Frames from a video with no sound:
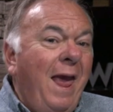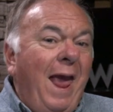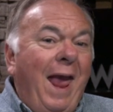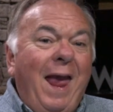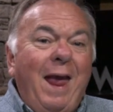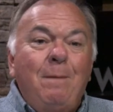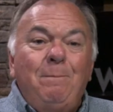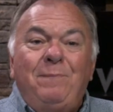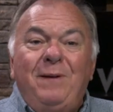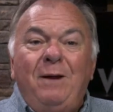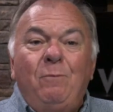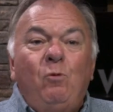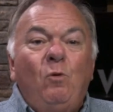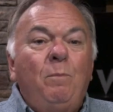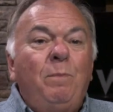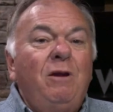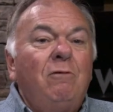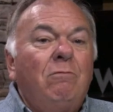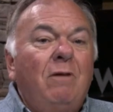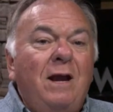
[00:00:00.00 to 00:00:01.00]
and people
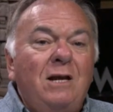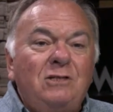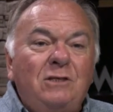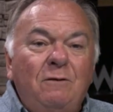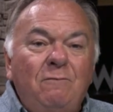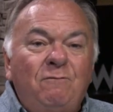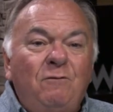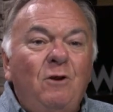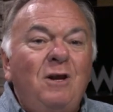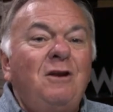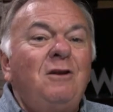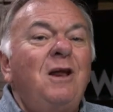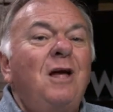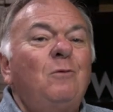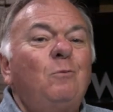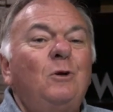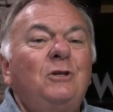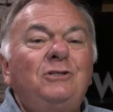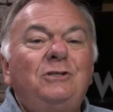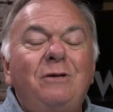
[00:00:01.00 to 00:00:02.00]
will be raising food. In
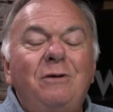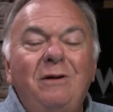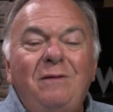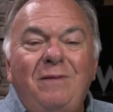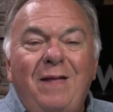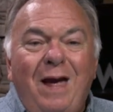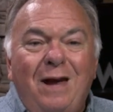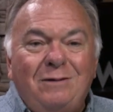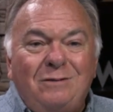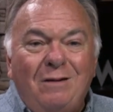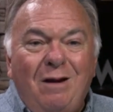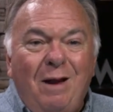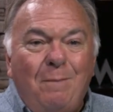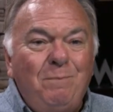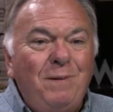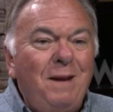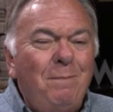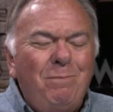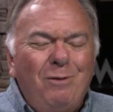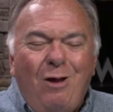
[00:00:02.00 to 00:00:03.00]
other words, during that time,
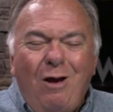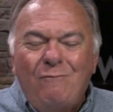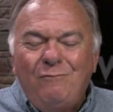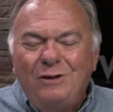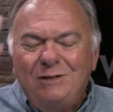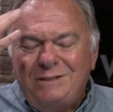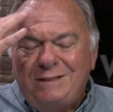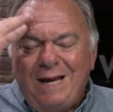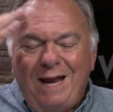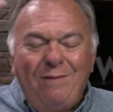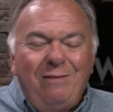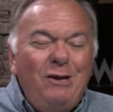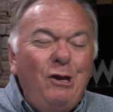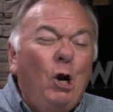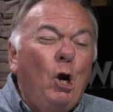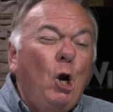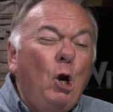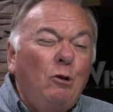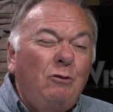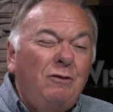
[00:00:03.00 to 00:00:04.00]
people often say
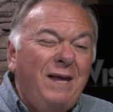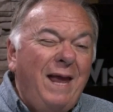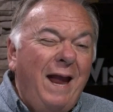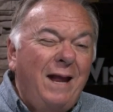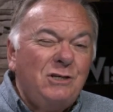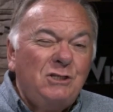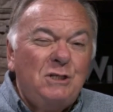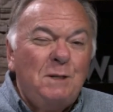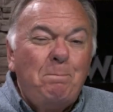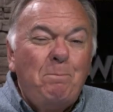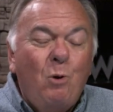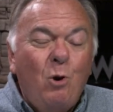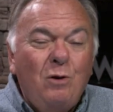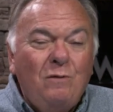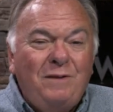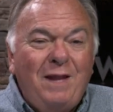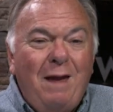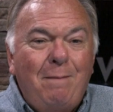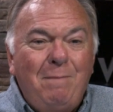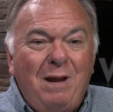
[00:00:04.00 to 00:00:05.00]
the earth can't
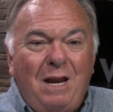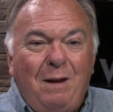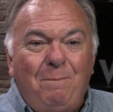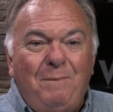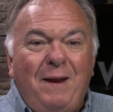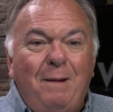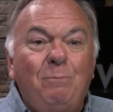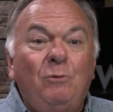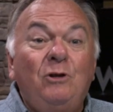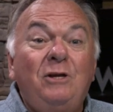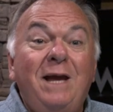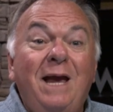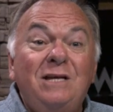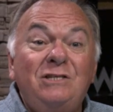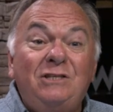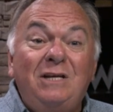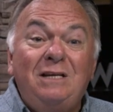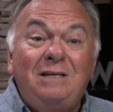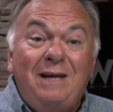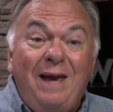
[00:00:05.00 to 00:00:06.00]
support that many people.
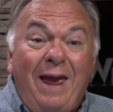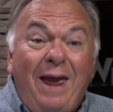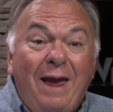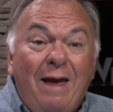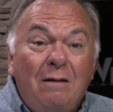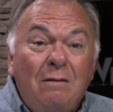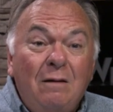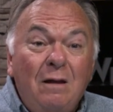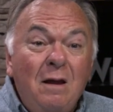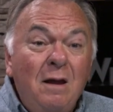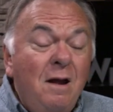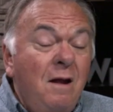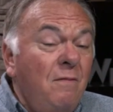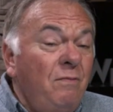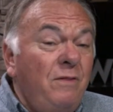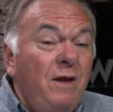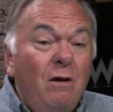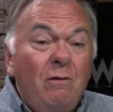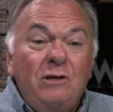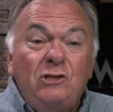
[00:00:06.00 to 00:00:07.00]
Yes, it can.
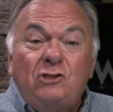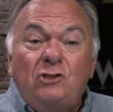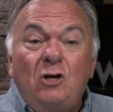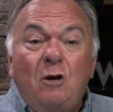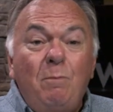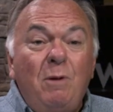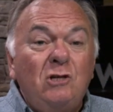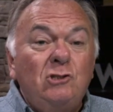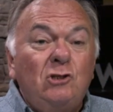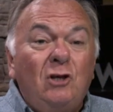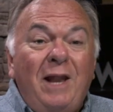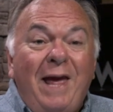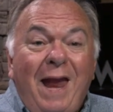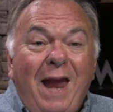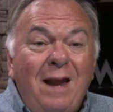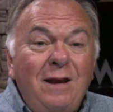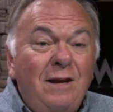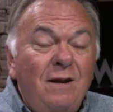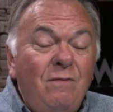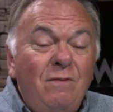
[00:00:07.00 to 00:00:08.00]
There is so much
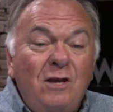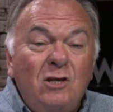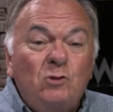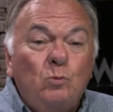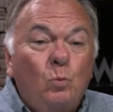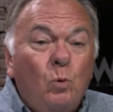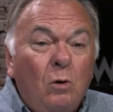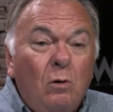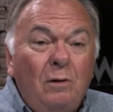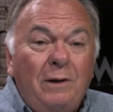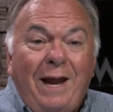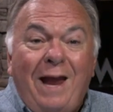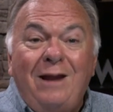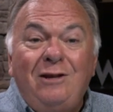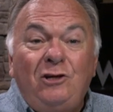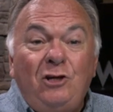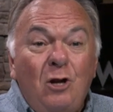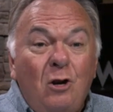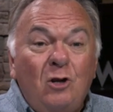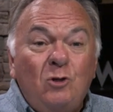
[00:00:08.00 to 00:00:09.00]
land in this world.
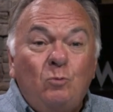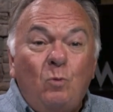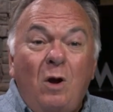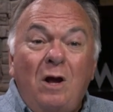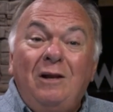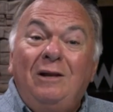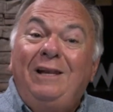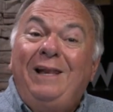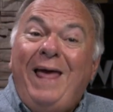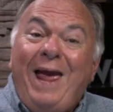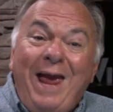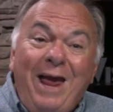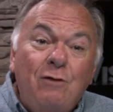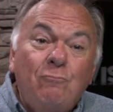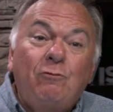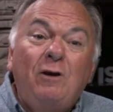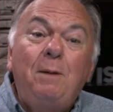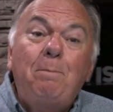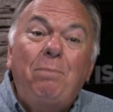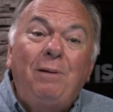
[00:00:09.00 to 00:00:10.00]
And you notice what?
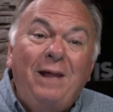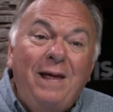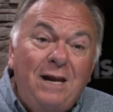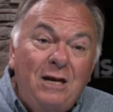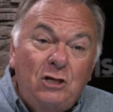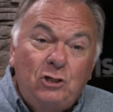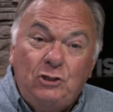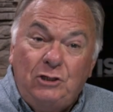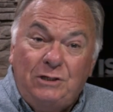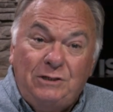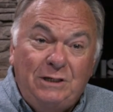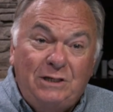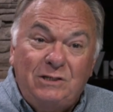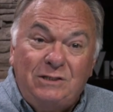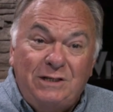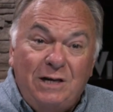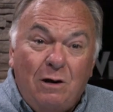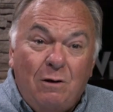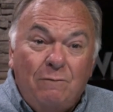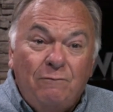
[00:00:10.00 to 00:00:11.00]
Land replenishes
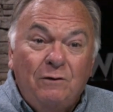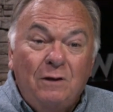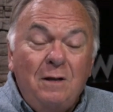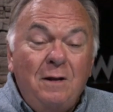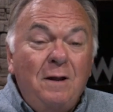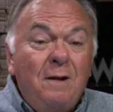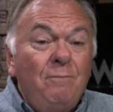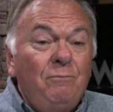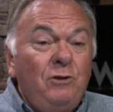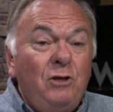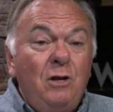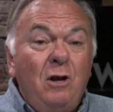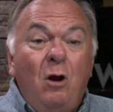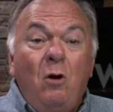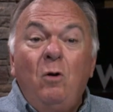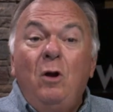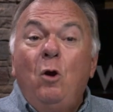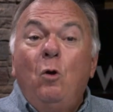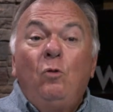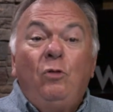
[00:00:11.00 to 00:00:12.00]
itself. You
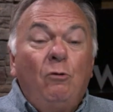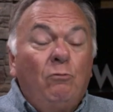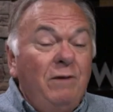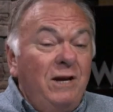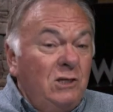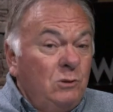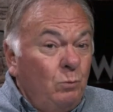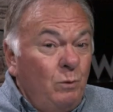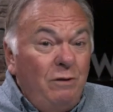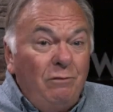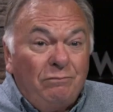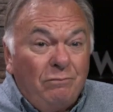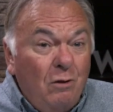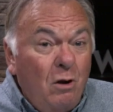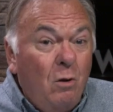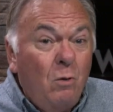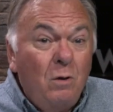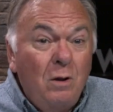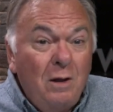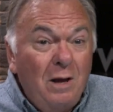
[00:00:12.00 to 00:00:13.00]
know, the reason we
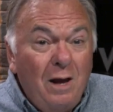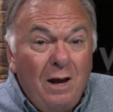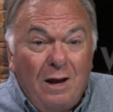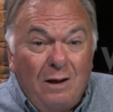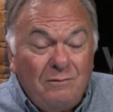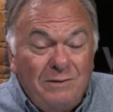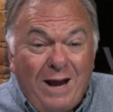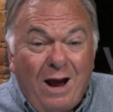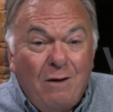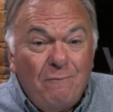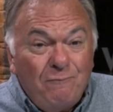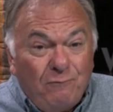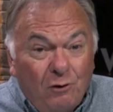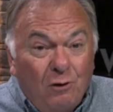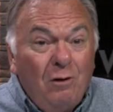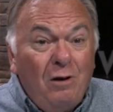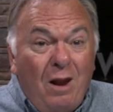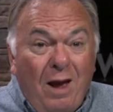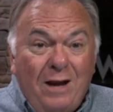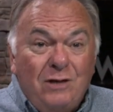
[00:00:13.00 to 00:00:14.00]
throw down
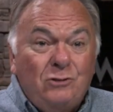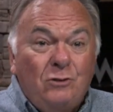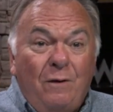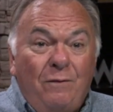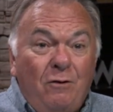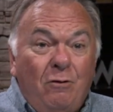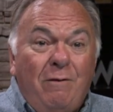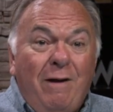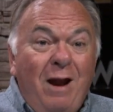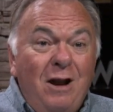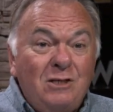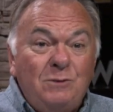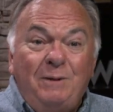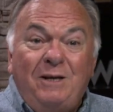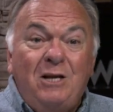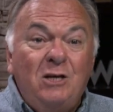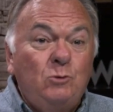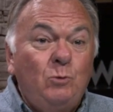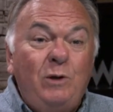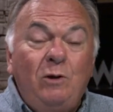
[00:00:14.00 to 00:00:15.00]
fertilizer on the ground is
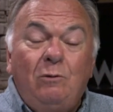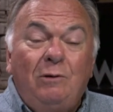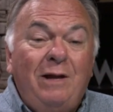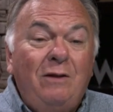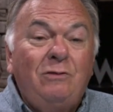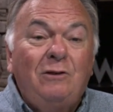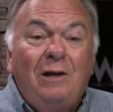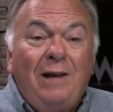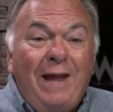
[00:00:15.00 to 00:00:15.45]
because we don't let the